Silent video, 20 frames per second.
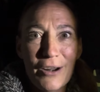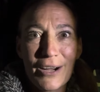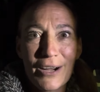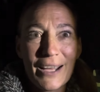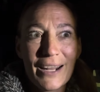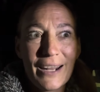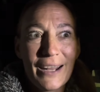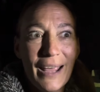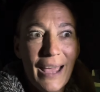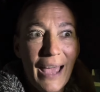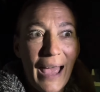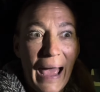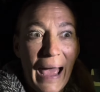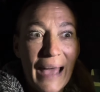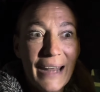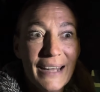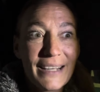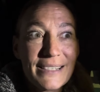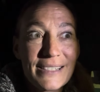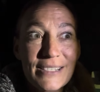And,
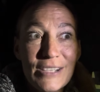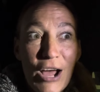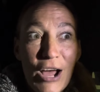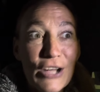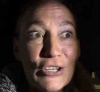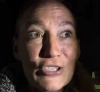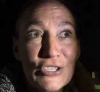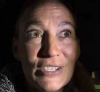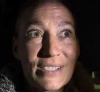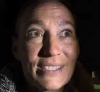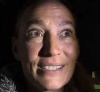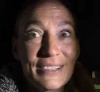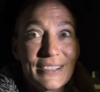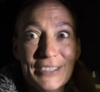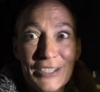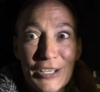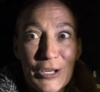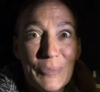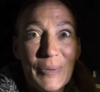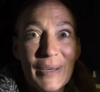and it's not just a
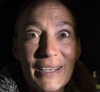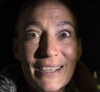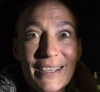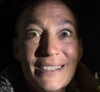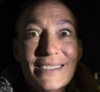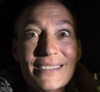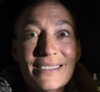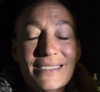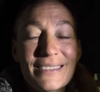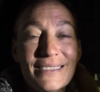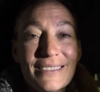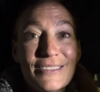little bit, it's